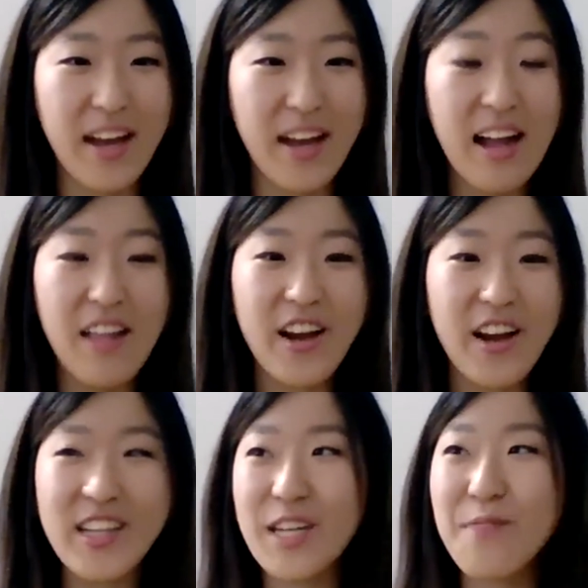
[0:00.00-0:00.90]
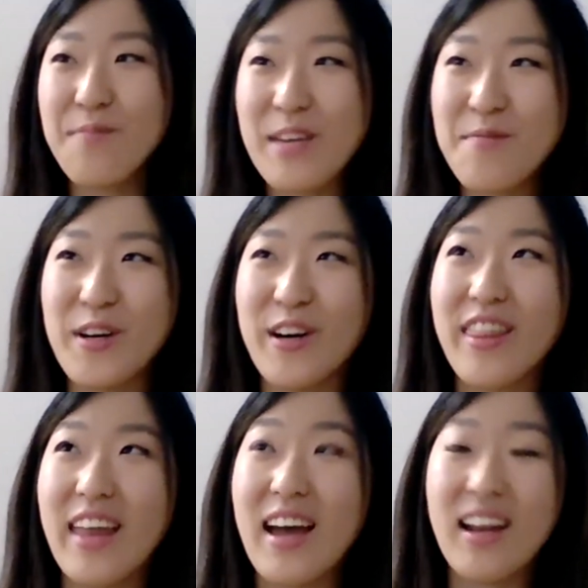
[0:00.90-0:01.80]
But there are some people
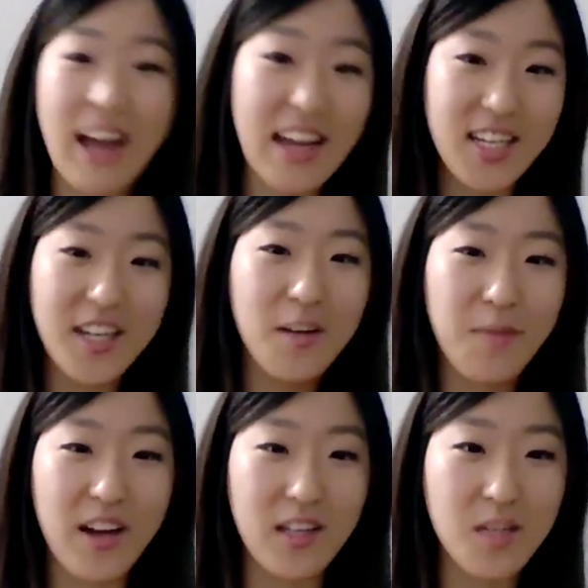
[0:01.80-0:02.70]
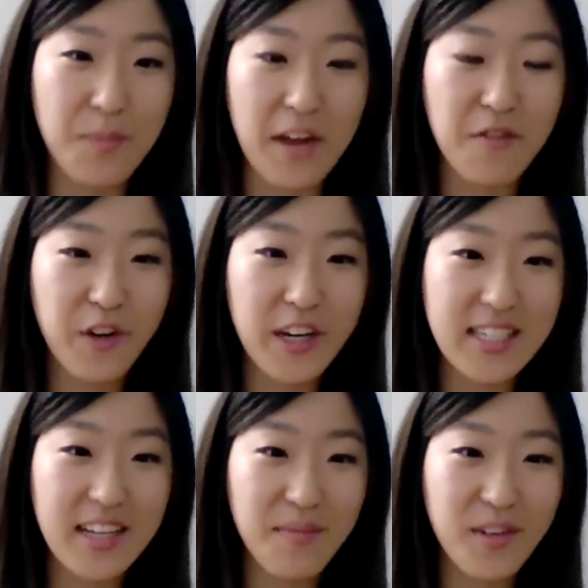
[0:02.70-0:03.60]
that I studied abroad in Spain, for
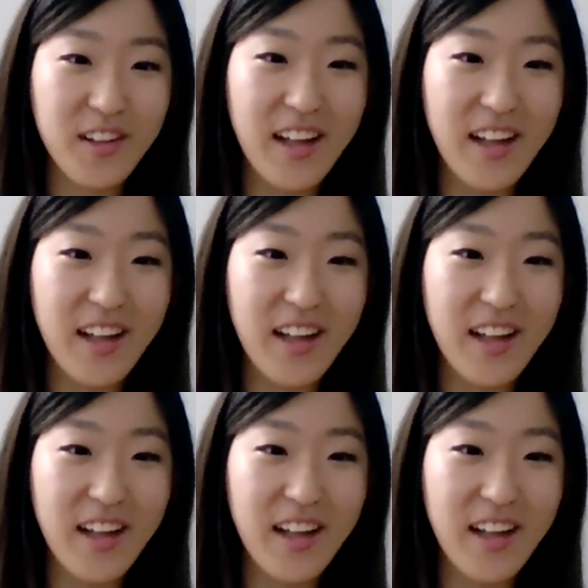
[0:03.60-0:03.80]
example.